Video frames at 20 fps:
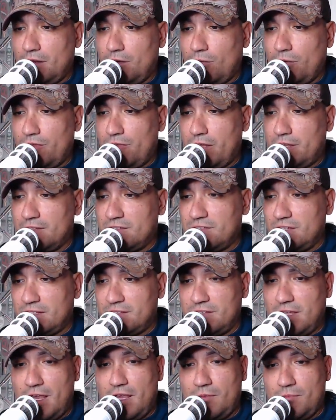within
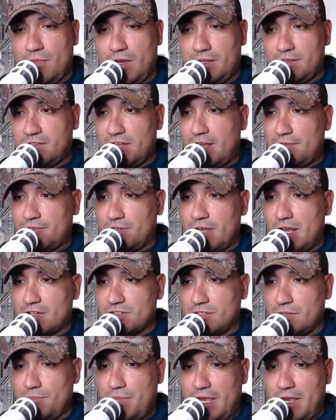6 to 8 months after
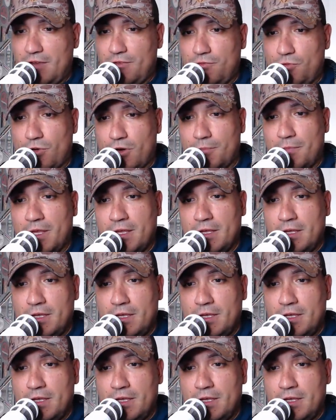actually paying for them.